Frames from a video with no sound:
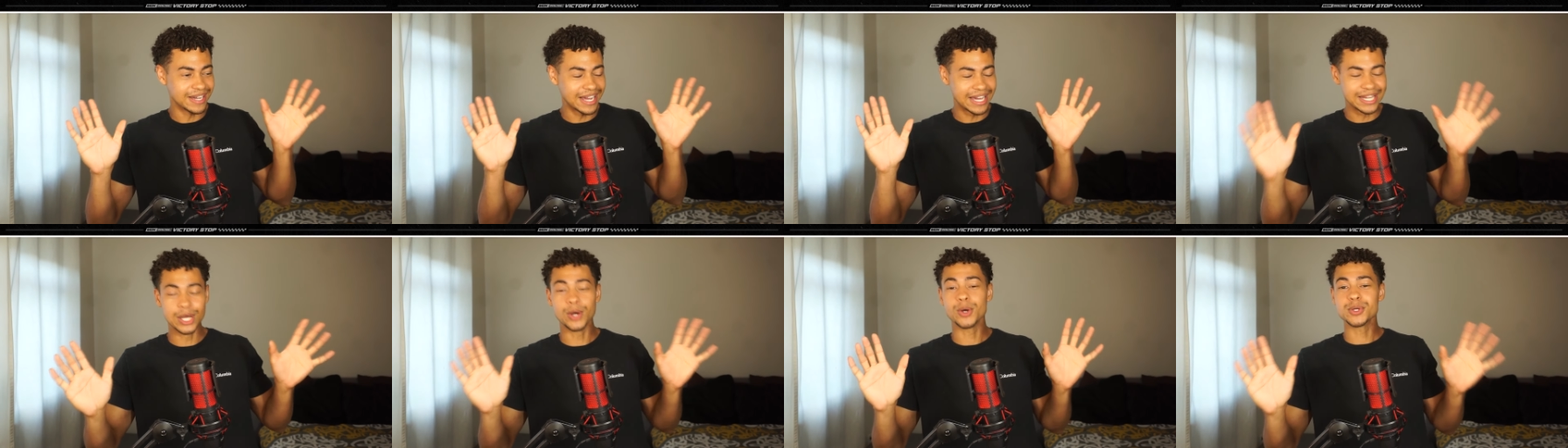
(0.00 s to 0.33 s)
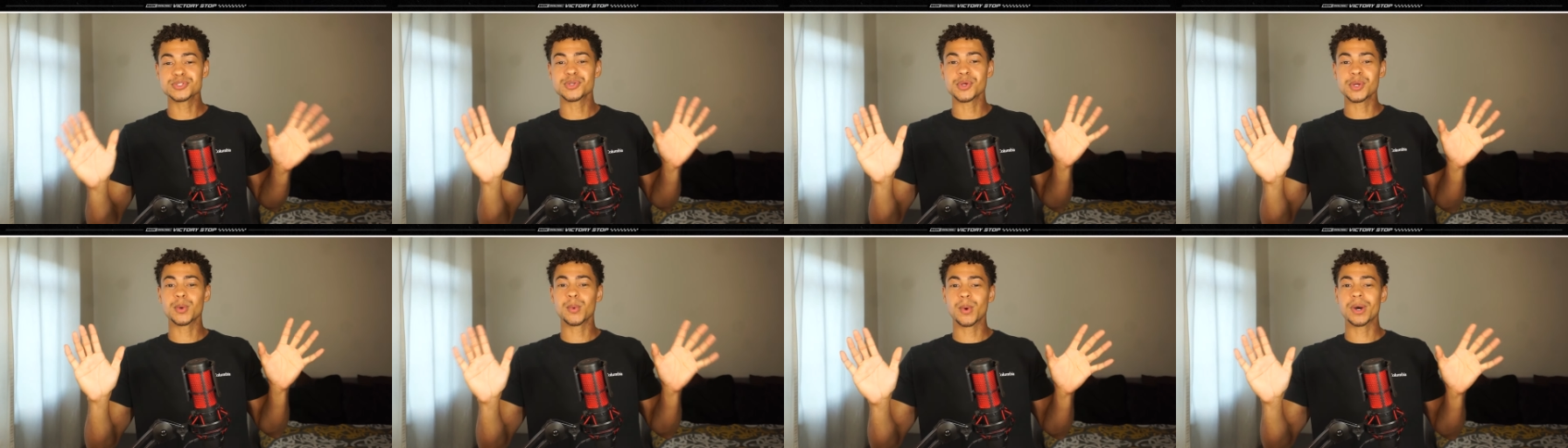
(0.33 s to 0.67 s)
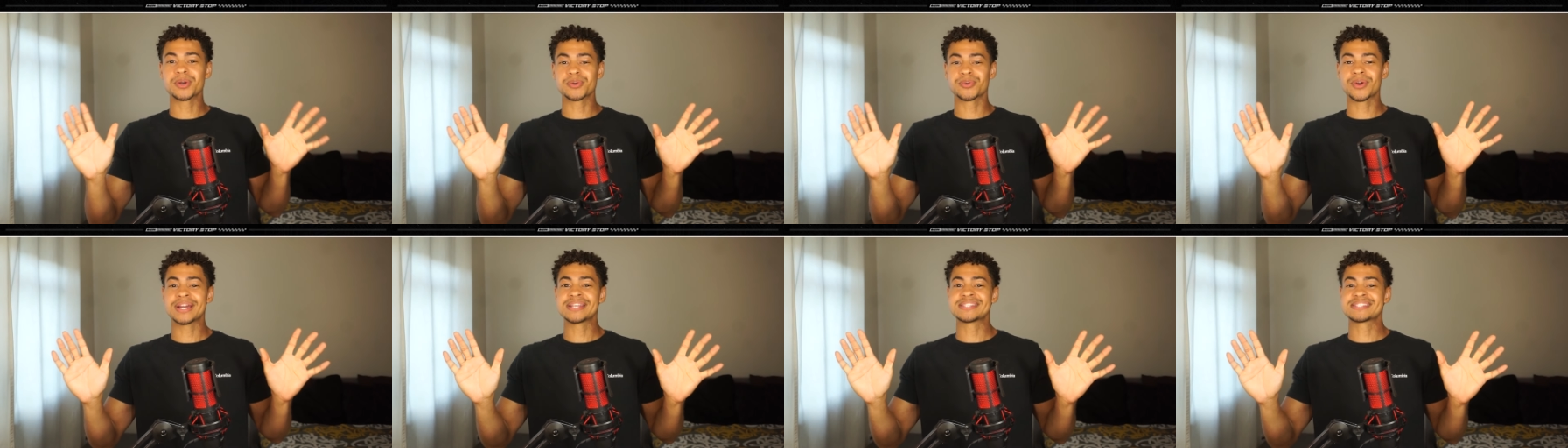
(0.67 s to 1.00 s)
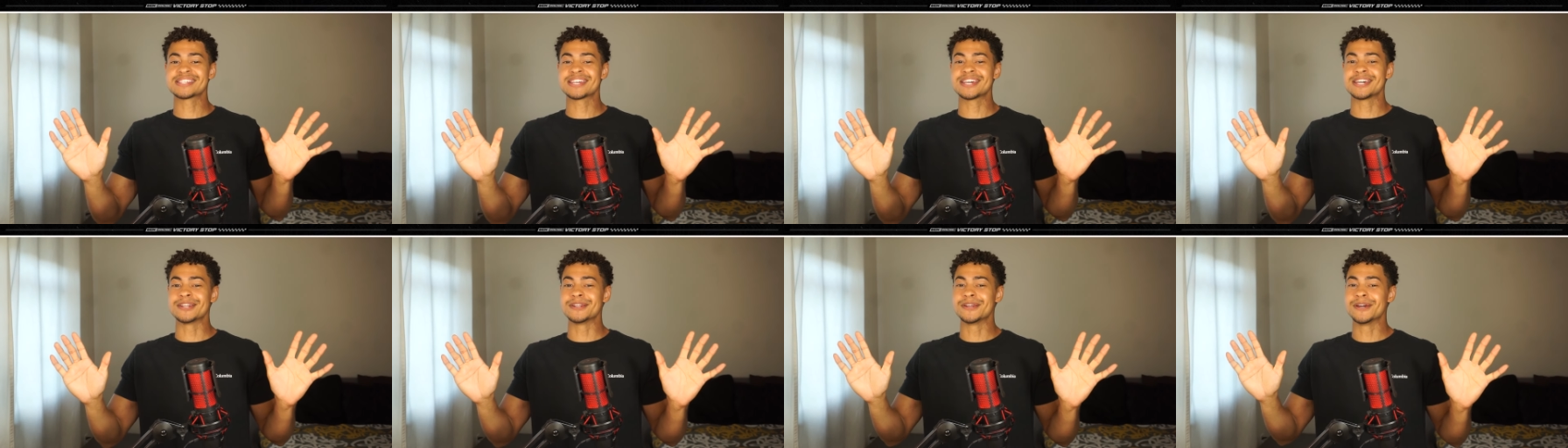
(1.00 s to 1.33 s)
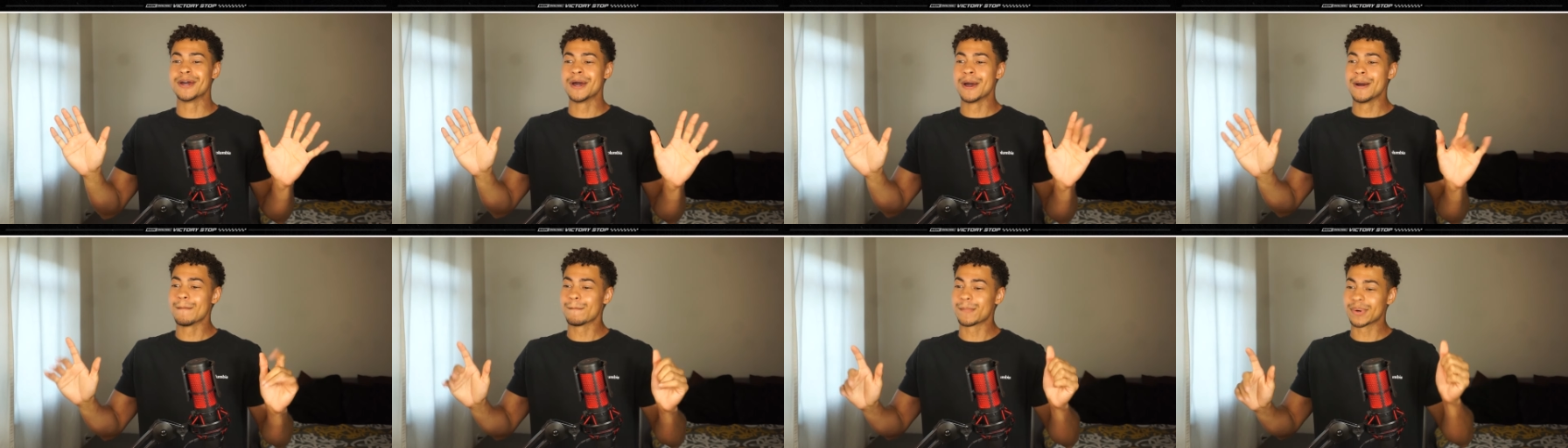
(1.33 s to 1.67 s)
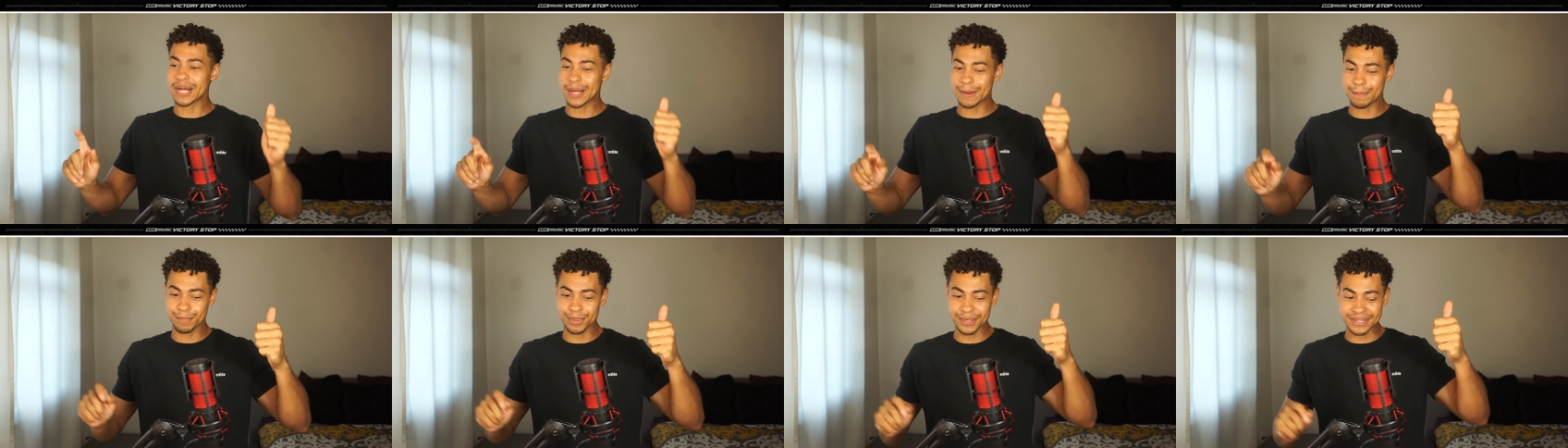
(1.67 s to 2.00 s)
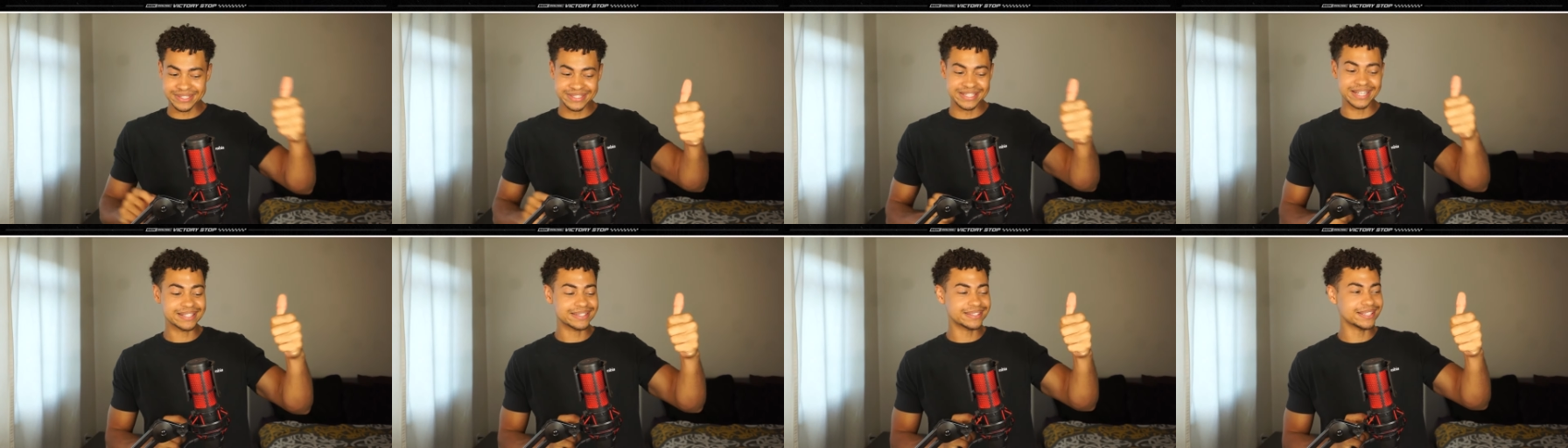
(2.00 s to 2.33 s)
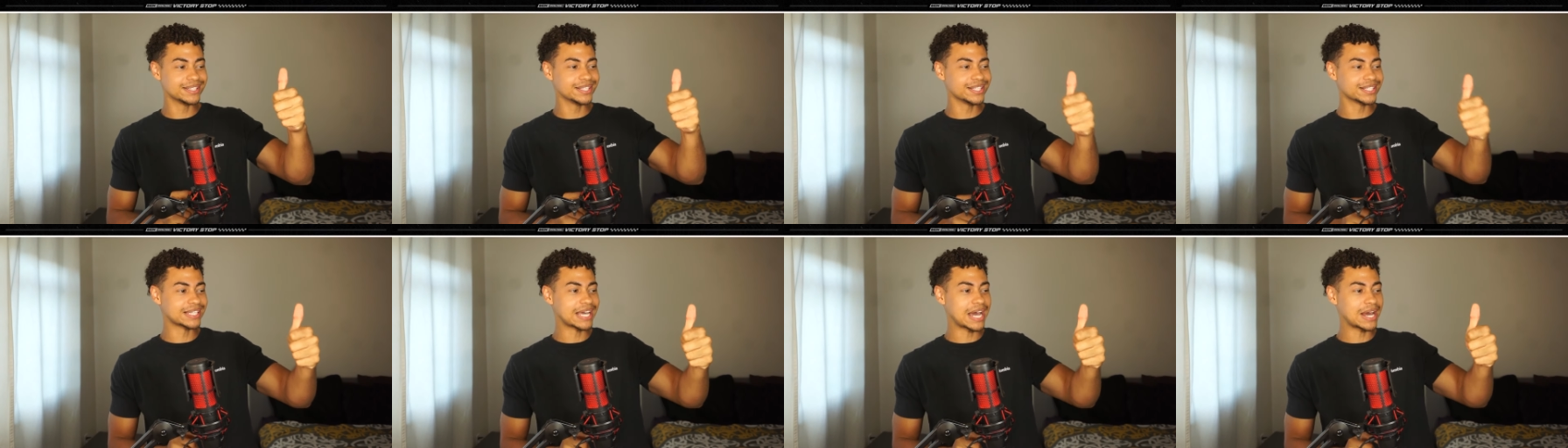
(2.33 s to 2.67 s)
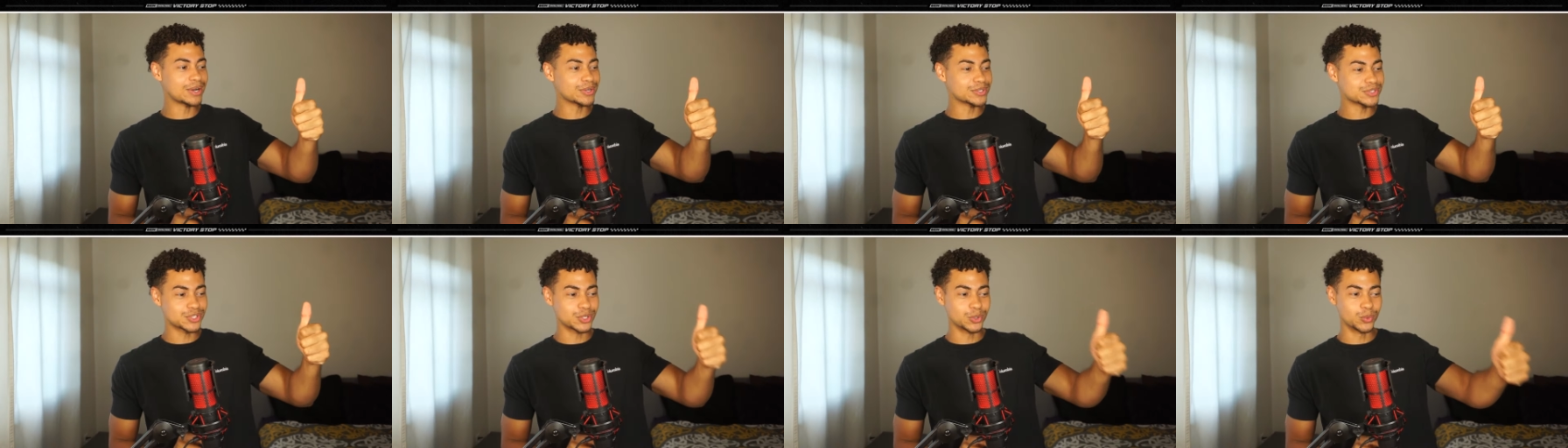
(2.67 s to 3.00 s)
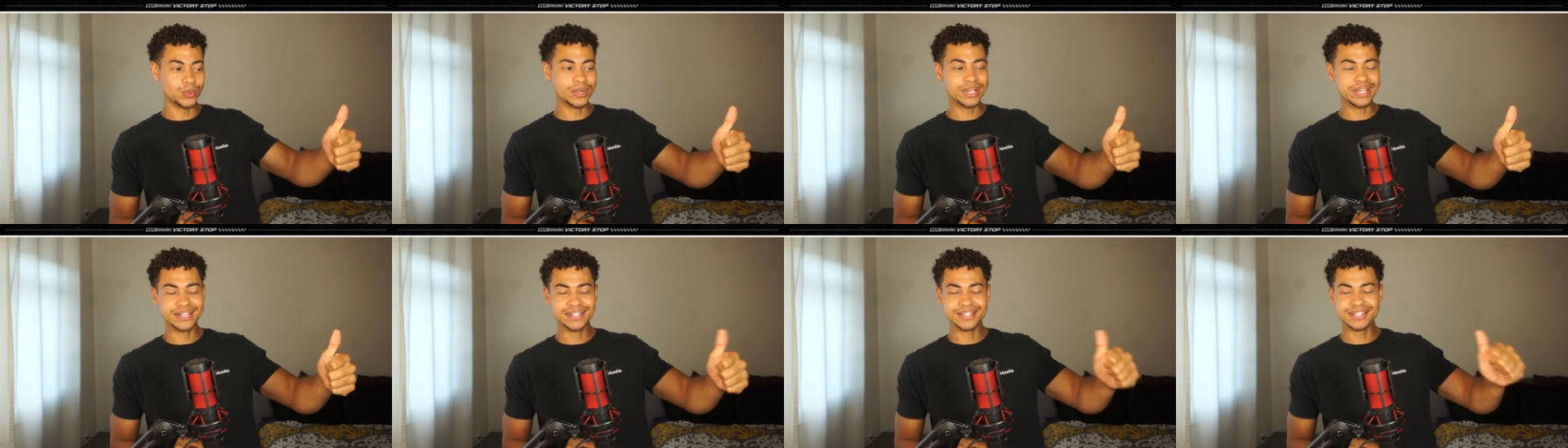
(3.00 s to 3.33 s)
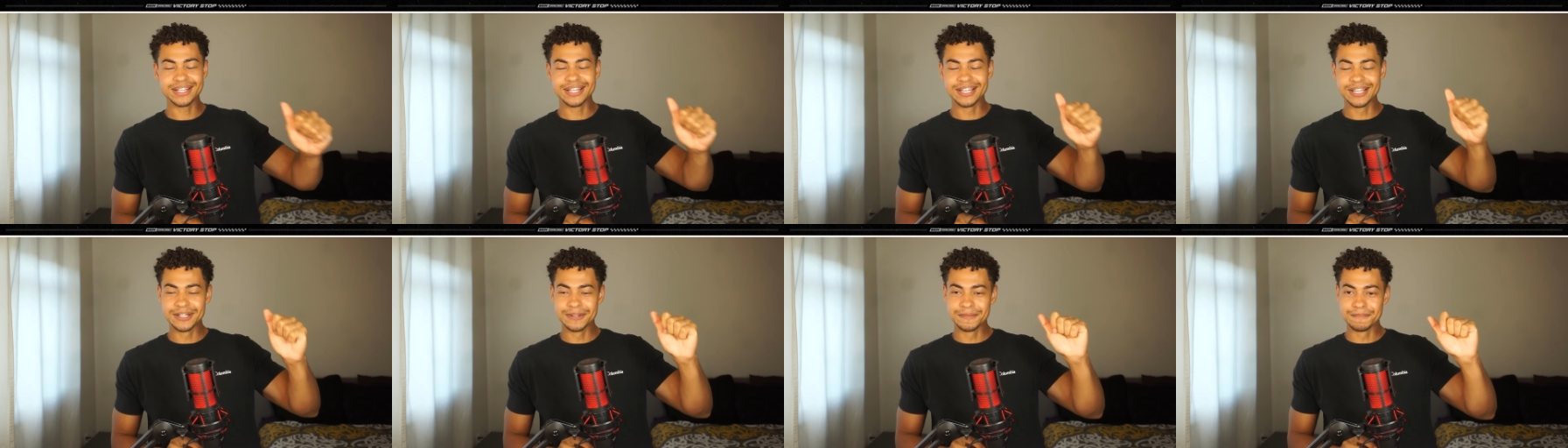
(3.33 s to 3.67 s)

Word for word: I know it's only one race in, but I predicted Logano to win.